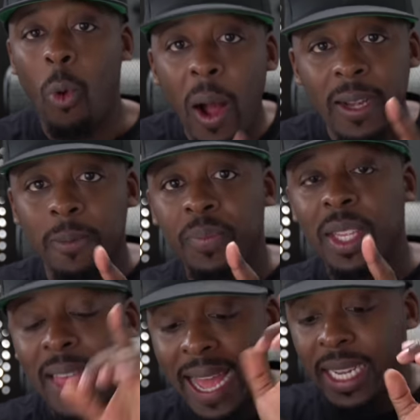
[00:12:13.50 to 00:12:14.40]
One.
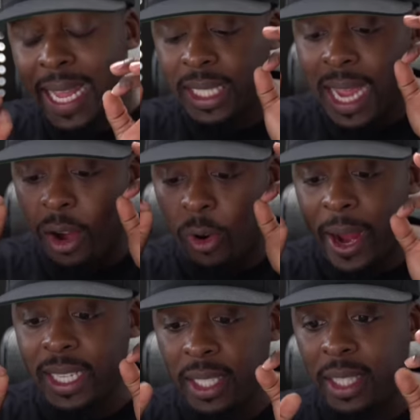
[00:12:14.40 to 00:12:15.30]
That, that is how
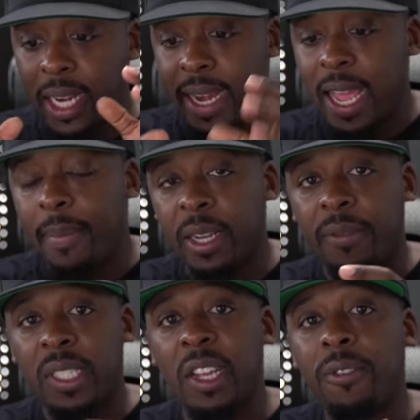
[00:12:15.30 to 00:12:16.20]
crazy the
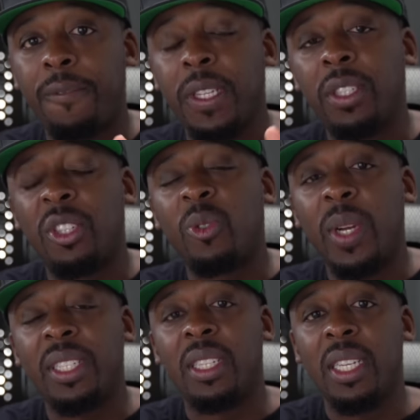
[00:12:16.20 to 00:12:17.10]
dynamic of a self-defense
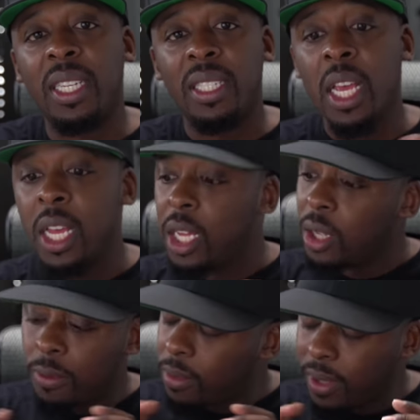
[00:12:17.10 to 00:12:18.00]
situation is.
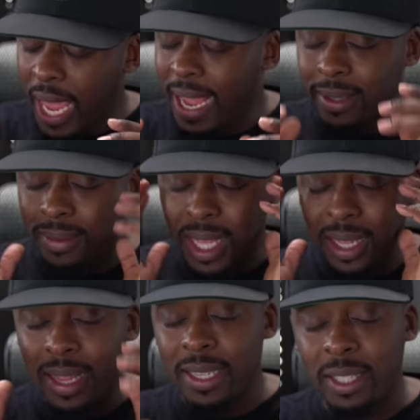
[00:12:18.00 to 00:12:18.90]
You can't
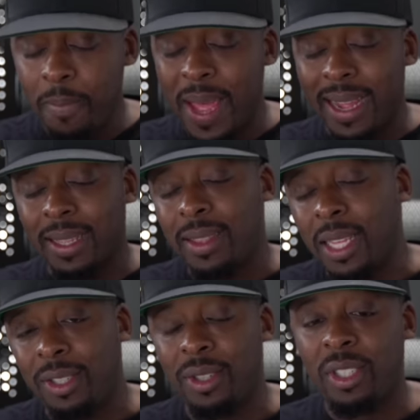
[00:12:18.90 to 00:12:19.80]
think that, sit back and
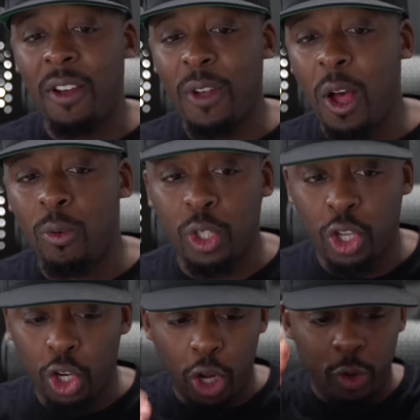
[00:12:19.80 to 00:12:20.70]
think to yourself, oh,
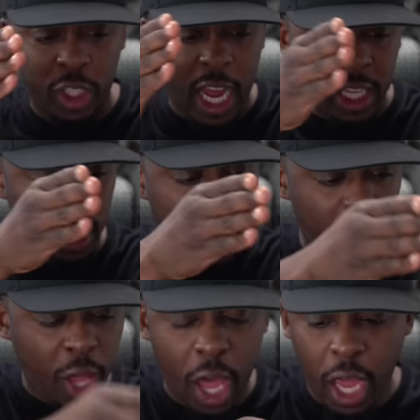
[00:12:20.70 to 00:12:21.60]
it's going to go exactly
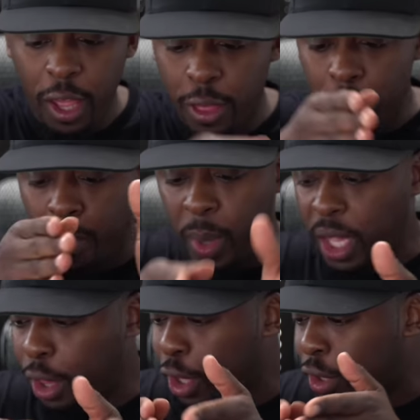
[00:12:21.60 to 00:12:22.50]
like A, then
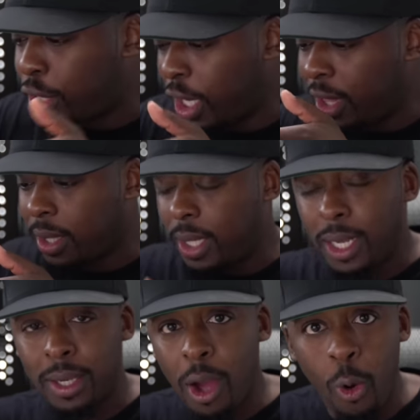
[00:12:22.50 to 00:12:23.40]
B, then C, then
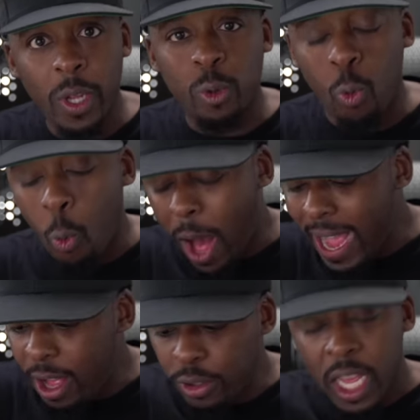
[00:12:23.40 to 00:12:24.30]
D. No, it's
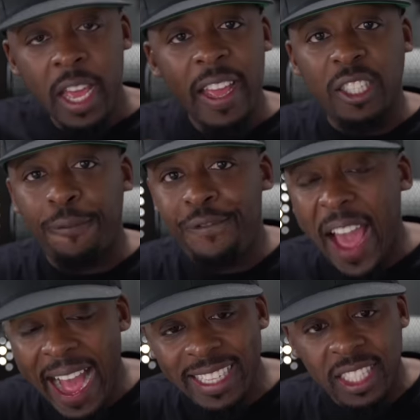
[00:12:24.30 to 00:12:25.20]
wild. It's
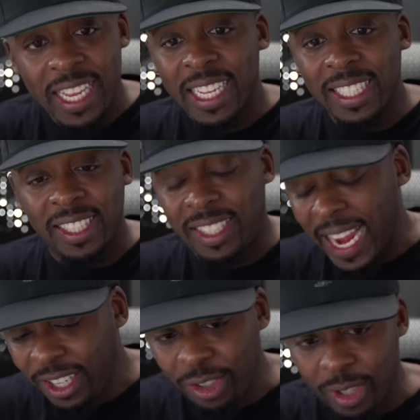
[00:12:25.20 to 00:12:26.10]
fast. It's
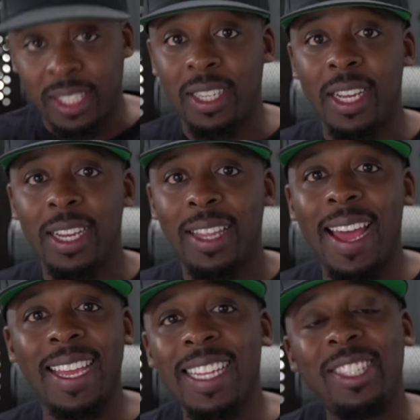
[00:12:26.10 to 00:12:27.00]
dangerous.
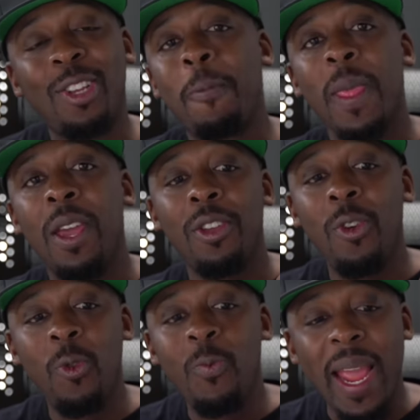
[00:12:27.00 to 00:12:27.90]
Like, and so
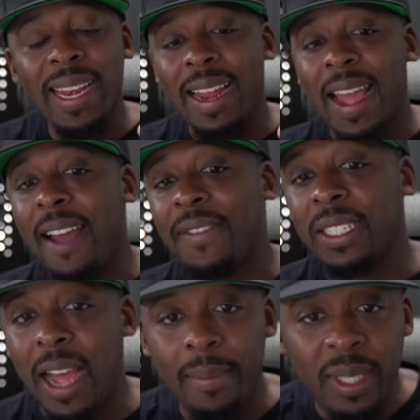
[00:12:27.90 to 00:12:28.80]
you may not have
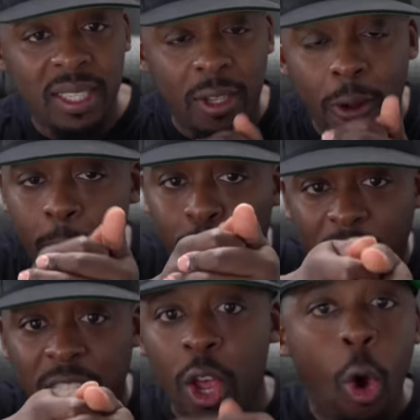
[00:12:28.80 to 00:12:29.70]
the time to sit there and
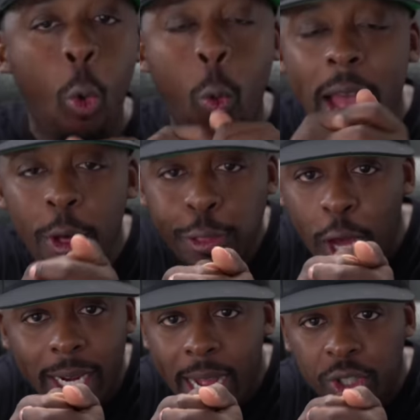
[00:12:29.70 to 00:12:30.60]
place well
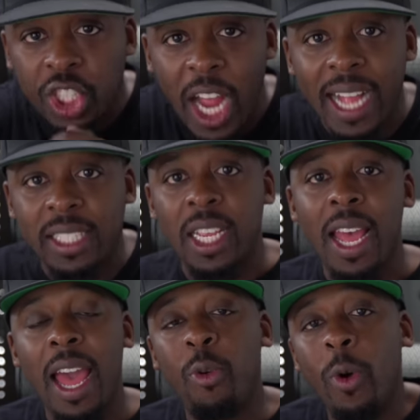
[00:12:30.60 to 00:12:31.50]
thought out shots
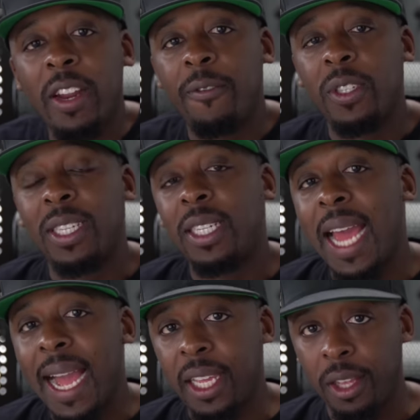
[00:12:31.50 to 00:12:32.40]
at whatever is
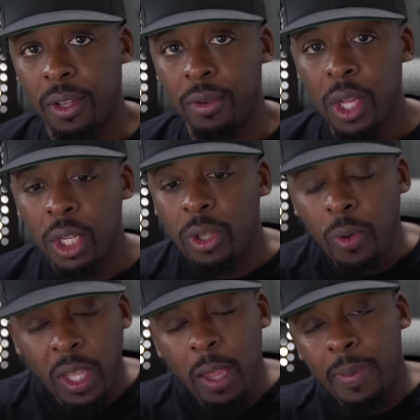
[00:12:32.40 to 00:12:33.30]
attacking you.
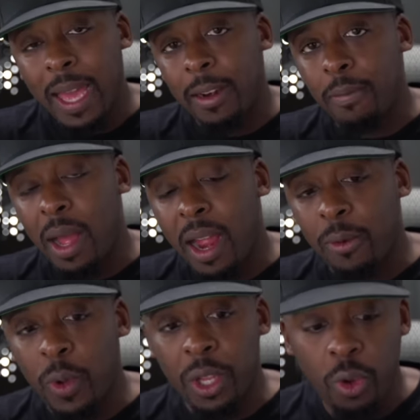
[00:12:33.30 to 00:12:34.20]
So keep that in
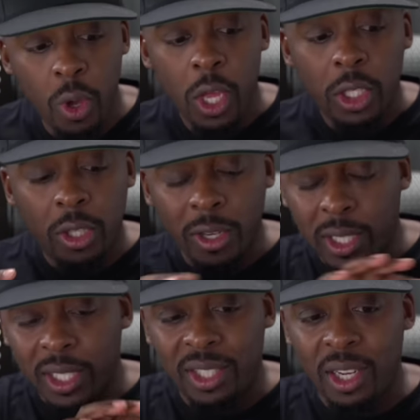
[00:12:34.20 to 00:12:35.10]
mind when you
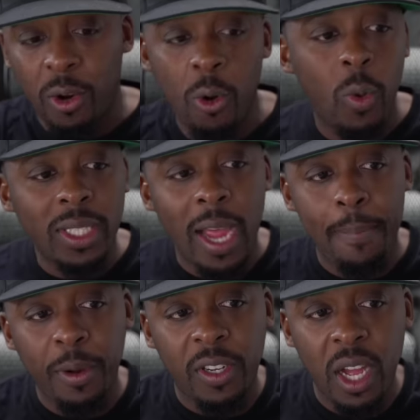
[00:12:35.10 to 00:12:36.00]
start to consider what
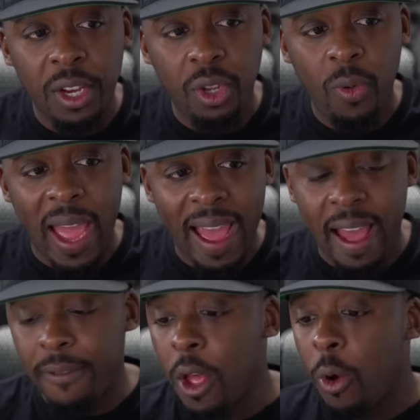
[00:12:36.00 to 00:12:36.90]
type of gun you
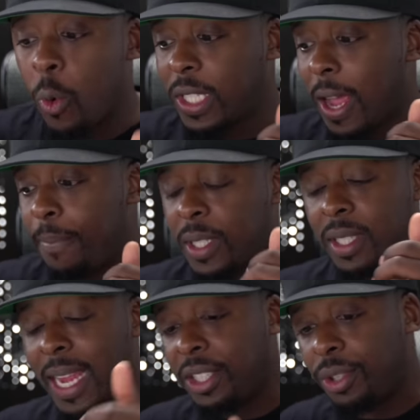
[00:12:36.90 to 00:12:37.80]
have, what type of
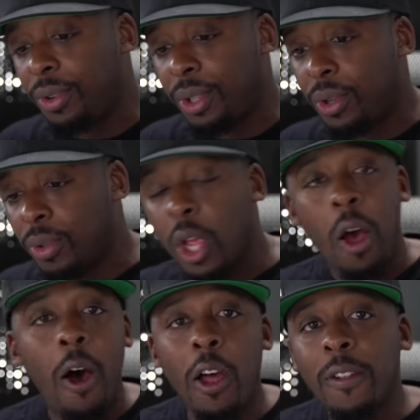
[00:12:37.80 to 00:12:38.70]
sights you use.
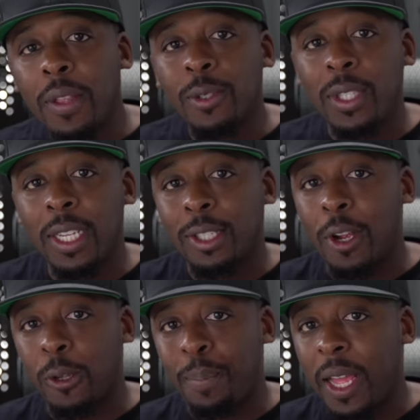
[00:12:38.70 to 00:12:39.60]
All of those things
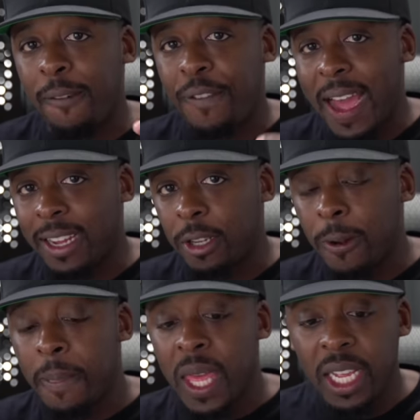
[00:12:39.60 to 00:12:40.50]
start to play a
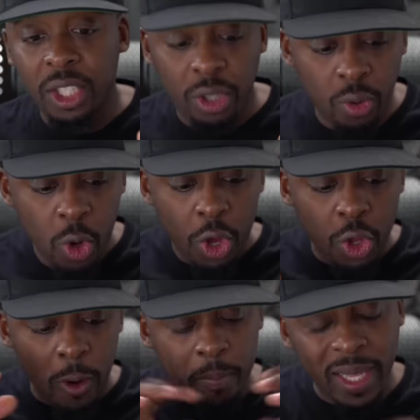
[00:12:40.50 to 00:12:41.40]
factor into
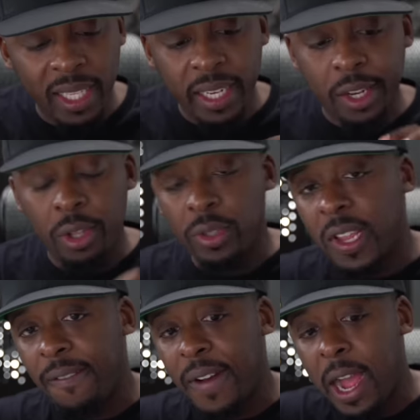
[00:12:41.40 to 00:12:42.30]
your ability to
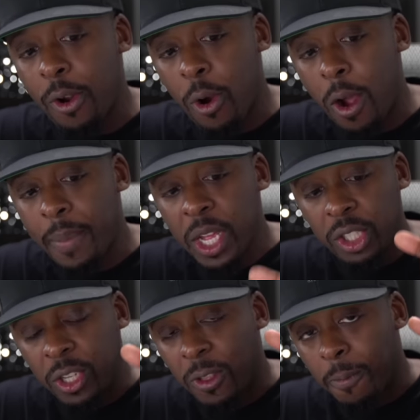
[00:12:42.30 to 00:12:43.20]
use that firearm
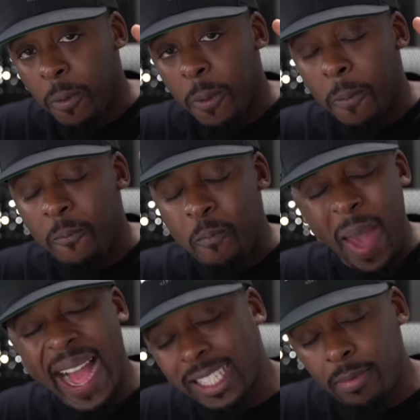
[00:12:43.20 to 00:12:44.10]
to the
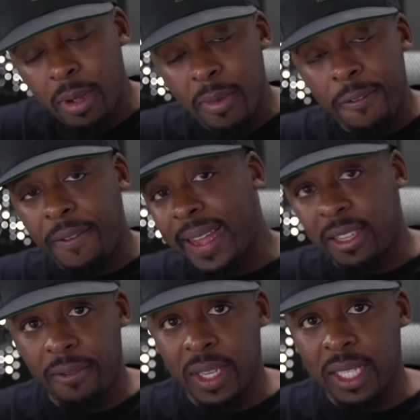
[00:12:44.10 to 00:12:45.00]
maximum
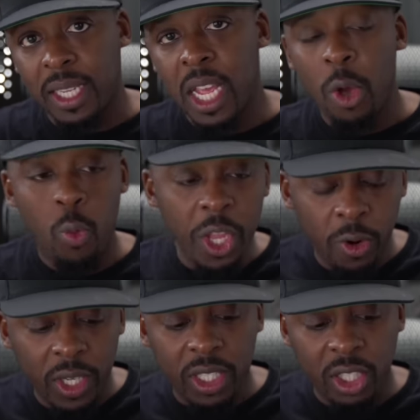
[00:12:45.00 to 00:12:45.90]
effectiveness
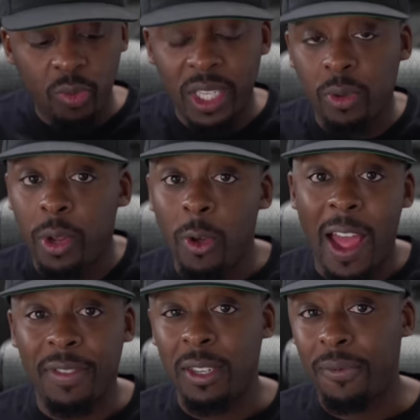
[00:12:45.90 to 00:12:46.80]
when you're in a situation where
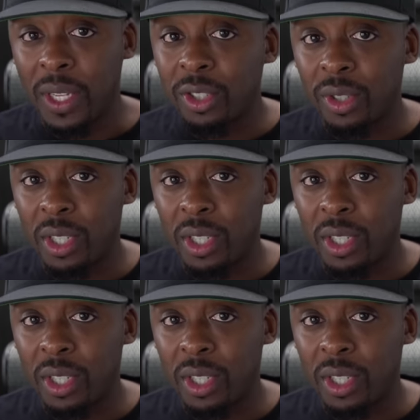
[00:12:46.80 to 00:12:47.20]
you have to defend